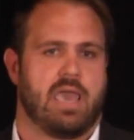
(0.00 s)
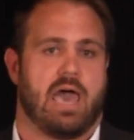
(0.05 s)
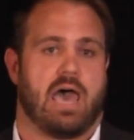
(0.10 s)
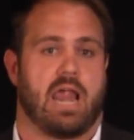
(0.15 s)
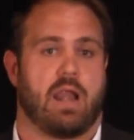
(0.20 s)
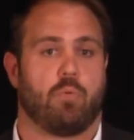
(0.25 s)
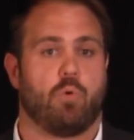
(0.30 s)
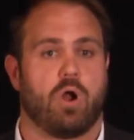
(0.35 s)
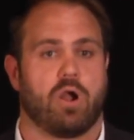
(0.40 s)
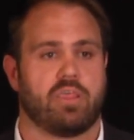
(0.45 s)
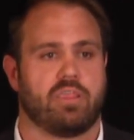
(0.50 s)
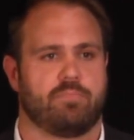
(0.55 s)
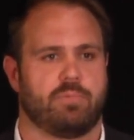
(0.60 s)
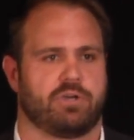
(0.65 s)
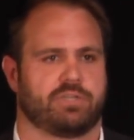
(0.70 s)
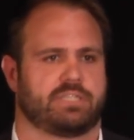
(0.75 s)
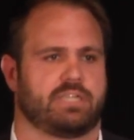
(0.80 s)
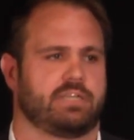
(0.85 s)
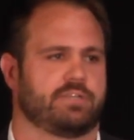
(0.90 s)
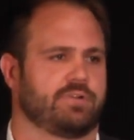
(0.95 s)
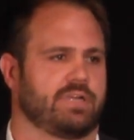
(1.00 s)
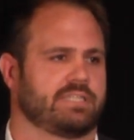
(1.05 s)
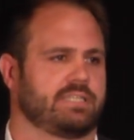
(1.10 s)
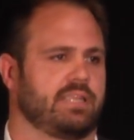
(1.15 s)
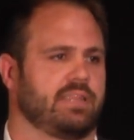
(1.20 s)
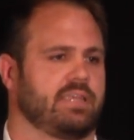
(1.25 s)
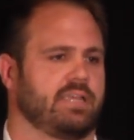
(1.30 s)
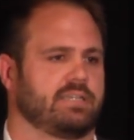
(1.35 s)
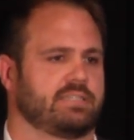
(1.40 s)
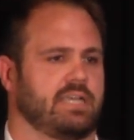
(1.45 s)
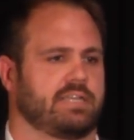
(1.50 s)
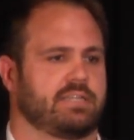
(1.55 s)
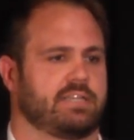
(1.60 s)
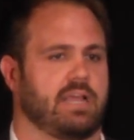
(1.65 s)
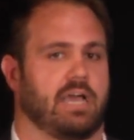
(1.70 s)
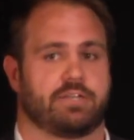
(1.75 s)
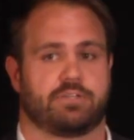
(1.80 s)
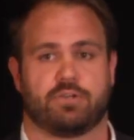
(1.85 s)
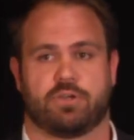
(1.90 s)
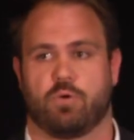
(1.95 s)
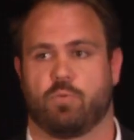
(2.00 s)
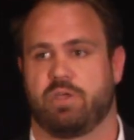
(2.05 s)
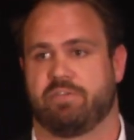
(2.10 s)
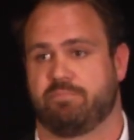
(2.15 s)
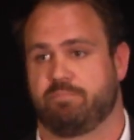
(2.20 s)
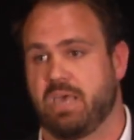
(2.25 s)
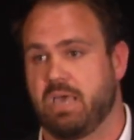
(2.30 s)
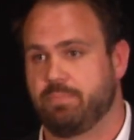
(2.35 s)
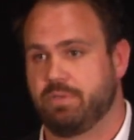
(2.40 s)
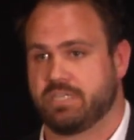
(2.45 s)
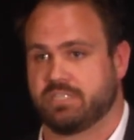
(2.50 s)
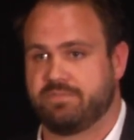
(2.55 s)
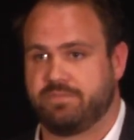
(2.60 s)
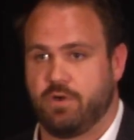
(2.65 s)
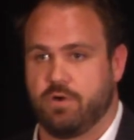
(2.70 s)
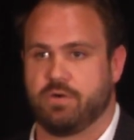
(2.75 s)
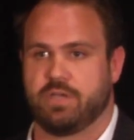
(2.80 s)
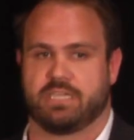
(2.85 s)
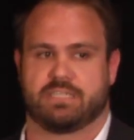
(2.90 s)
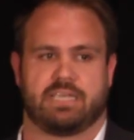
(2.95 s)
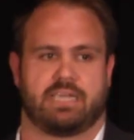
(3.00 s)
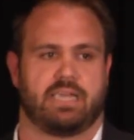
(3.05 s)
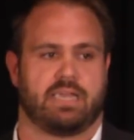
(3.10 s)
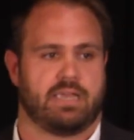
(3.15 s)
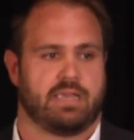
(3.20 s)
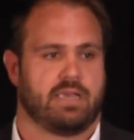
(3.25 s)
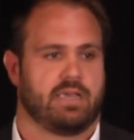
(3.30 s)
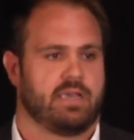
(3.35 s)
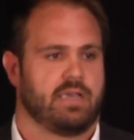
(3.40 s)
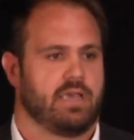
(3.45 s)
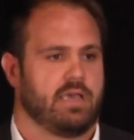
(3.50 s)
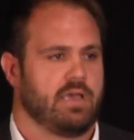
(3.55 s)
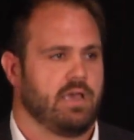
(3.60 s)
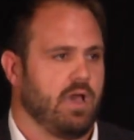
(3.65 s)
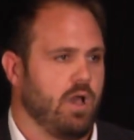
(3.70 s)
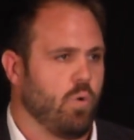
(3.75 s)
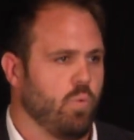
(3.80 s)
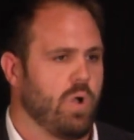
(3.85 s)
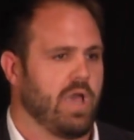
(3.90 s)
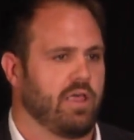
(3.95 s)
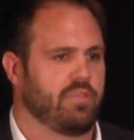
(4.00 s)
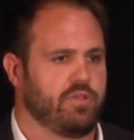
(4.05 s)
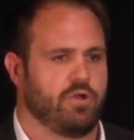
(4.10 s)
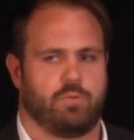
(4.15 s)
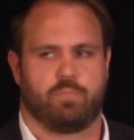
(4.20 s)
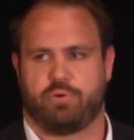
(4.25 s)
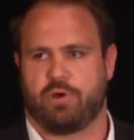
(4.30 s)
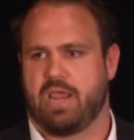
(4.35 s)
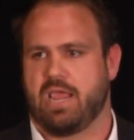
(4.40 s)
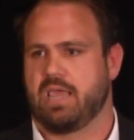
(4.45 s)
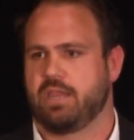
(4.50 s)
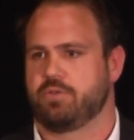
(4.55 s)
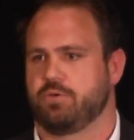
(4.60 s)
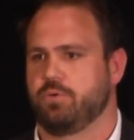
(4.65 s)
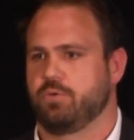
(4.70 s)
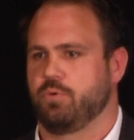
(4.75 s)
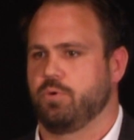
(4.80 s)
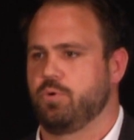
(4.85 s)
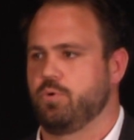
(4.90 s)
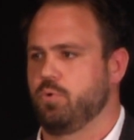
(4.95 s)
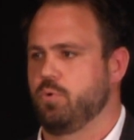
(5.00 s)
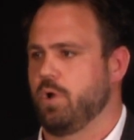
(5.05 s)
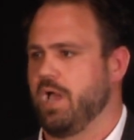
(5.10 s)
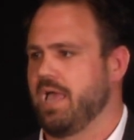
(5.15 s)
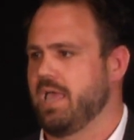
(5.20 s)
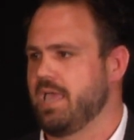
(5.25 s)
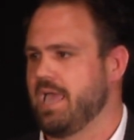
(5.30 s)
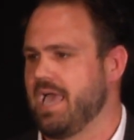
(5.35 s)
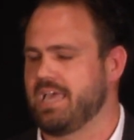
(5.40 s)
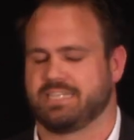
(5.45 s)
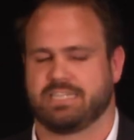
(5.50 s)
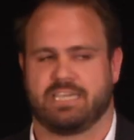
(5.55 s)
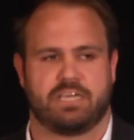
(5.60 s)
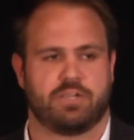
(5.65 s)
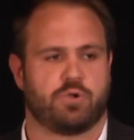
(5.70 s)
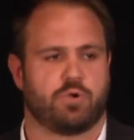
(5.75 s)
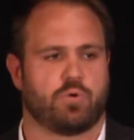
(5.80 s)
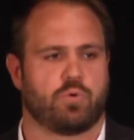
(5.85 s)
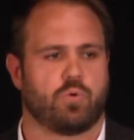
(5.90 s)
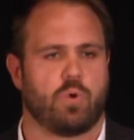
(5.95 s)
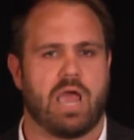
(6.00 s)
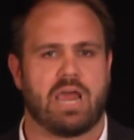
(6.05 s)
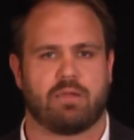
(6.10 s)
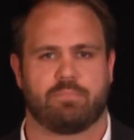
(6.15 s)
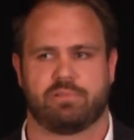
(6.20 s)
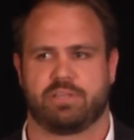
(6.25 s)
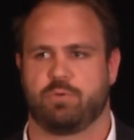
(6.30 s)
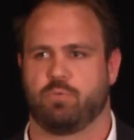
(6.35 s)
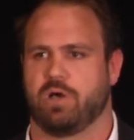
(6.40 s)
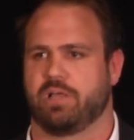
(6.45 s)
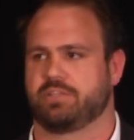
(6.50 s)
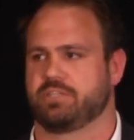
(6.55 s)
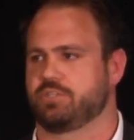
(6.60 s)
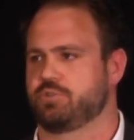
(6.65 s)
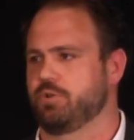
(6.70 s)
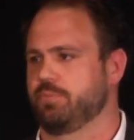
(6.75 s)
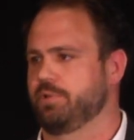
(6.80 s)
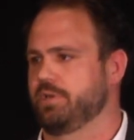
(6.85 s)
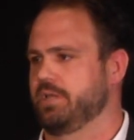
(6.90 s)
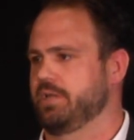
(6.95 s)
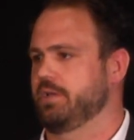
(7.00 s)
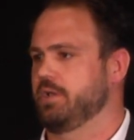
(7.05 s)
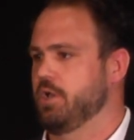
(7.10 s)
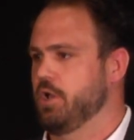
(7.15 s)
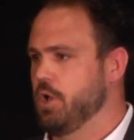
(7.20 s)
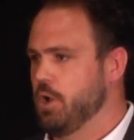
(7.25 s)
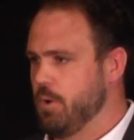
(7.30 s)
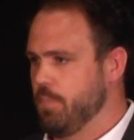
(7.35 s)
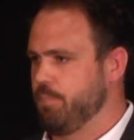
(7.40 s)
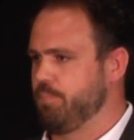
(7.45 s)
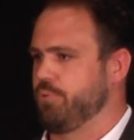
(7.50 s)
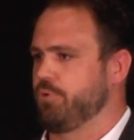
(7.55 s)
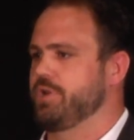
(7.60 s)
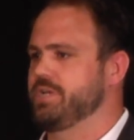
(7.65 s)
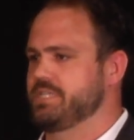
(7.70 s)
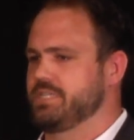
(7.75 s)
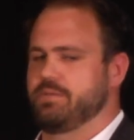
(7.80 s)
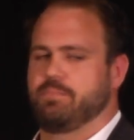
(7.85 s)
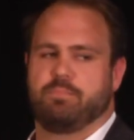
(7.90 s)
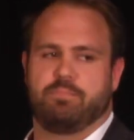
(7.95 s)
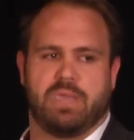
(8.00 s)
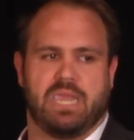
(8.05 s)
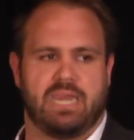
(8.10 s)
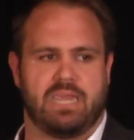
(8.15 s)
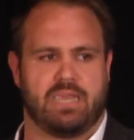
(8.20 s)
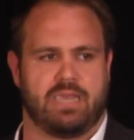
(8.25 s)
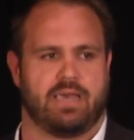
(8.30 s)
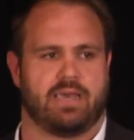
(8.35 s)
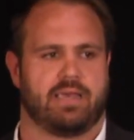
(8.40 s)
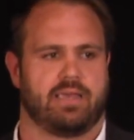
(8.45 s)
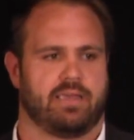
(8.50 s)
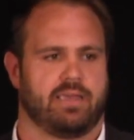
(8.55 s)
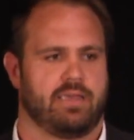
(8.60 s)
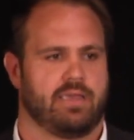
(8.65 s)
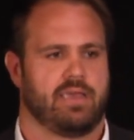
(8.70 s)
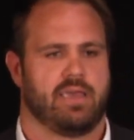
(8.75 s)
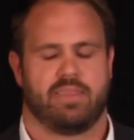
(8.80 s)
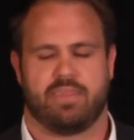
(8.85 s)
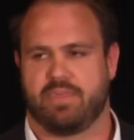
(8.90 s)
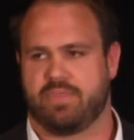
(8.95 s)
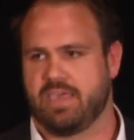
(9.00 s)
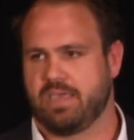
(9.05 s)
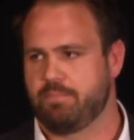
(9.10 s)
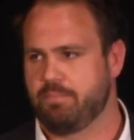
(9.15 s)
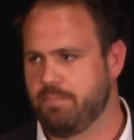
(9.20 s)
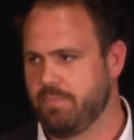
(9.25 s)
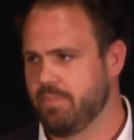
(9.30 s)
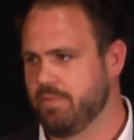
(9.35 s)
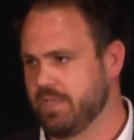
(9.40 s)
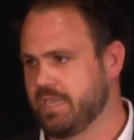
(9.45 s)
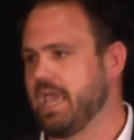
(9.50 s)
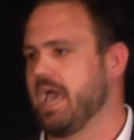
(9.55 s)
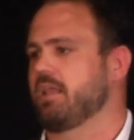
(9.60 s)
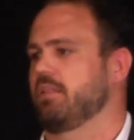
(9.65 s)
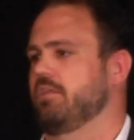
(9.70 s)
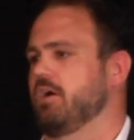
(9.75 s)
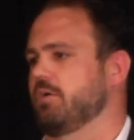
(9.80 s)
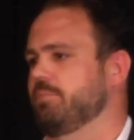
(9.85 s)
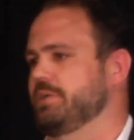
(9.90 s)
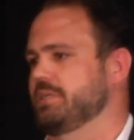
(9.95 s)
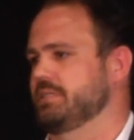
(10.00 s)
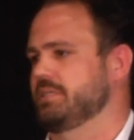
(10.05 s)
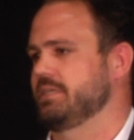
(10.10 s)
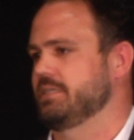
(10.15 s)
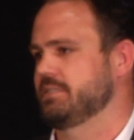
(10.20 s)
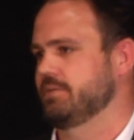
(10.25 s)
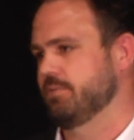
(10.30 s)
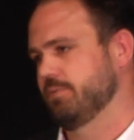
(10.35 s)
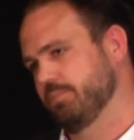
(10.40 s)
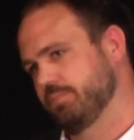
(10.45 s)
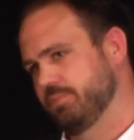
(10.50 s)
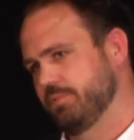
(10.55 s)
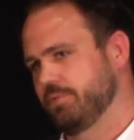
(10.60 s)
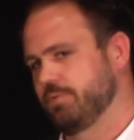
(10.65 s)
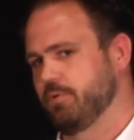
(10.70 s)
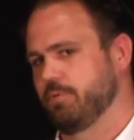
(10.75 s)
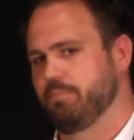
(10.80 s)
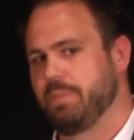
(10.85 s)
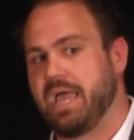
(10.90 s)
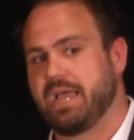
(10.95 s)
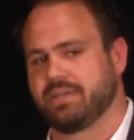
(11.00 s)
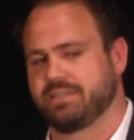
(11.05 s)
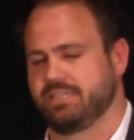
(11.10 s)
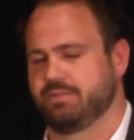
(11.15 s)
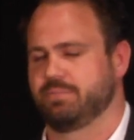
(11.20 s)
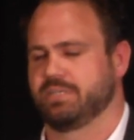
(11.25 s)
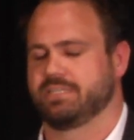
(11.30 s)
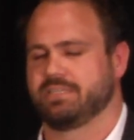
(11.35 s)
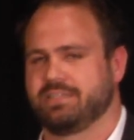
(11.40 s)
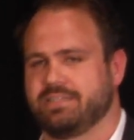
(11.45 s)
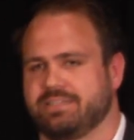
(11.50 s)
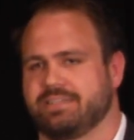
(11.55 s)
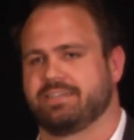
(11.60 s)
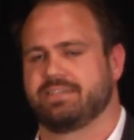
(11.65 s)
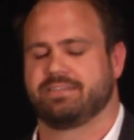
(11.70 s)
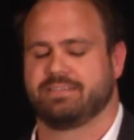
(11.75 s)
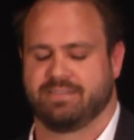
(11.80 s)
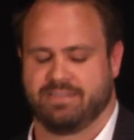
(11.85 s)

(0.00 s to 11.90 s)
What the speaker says: And one of the most interesting things I took away from that, because Vogue is a well-known brand who has an incredibly well-distributed print media that catalog business or magazine business.